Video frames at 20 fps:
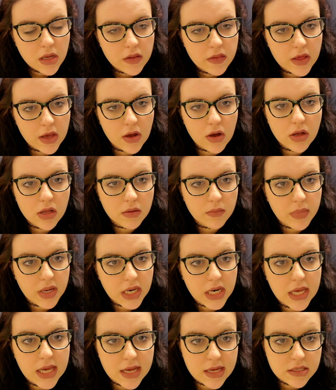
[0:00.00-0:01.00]
They call it
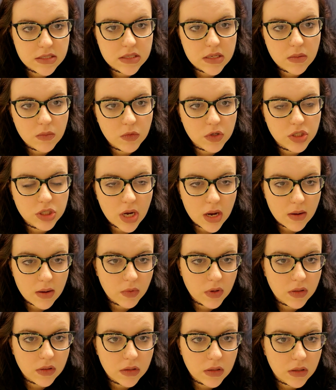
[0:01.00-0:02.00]
BDSM, which I
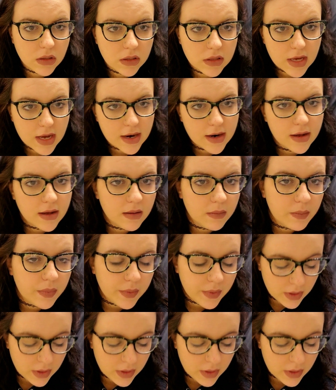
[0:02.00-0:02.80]
wouldn't look that up.